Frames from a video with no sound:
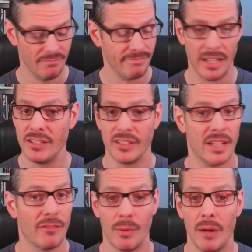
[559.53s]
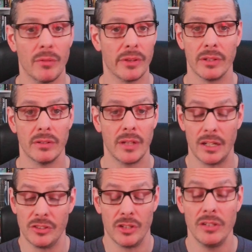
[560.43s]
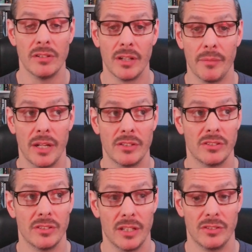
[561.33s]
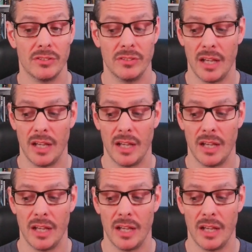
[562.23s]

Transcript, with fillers: I just didn't have a problem with it. I just didn't. I mean, that's it's.